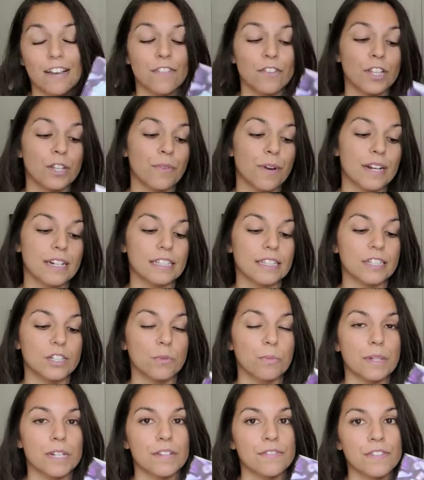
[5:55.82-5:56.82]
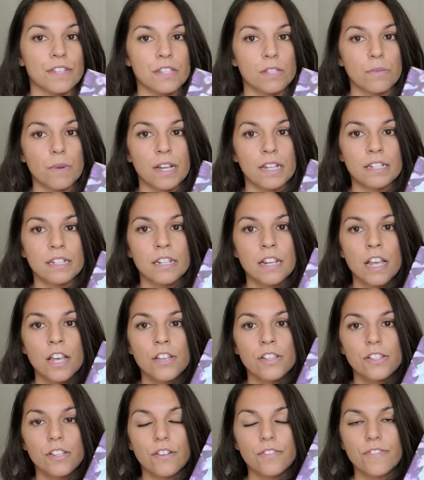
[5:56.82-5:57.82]
I've only read a little bit of this one
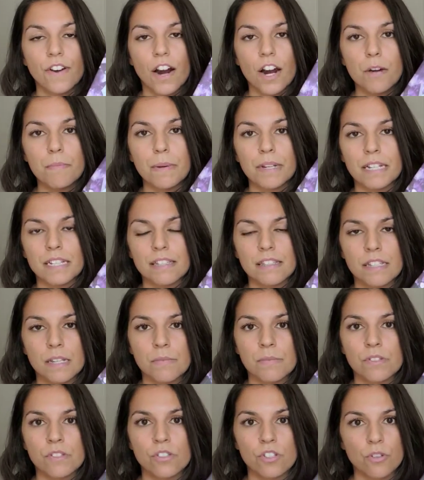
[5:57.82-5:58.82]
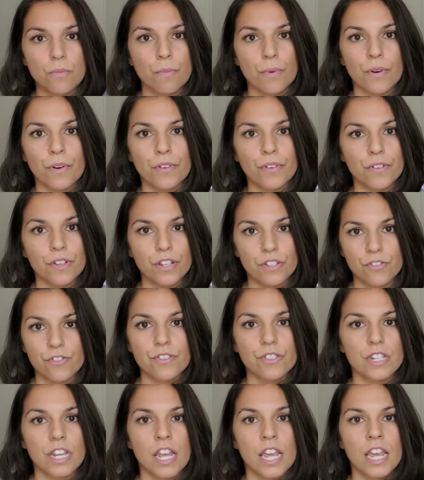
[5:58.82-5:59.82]
so far, but it seems super
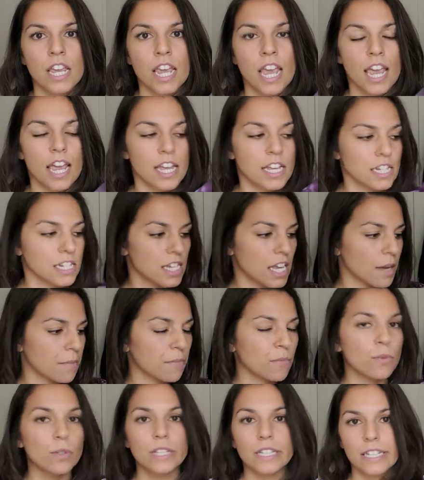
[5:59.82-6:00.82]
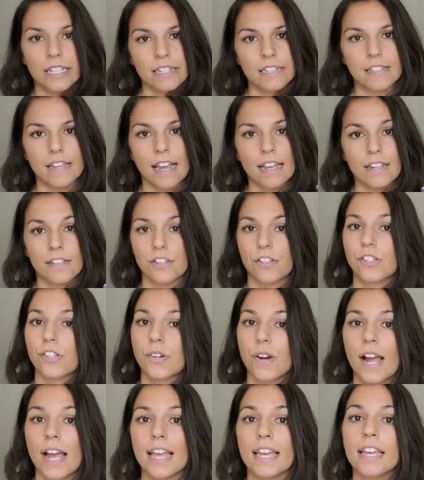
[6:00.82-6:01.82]
interesting, and I'm really excited to
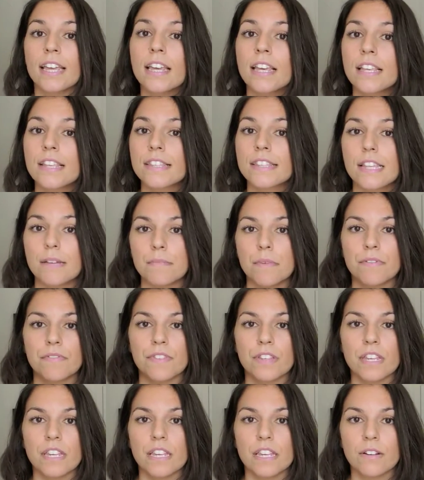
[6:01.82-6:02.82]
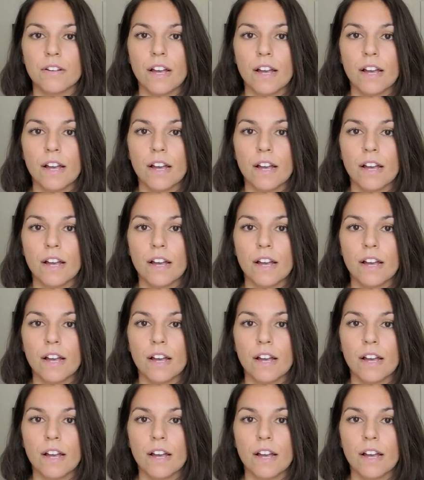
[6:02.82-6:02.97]
try some of the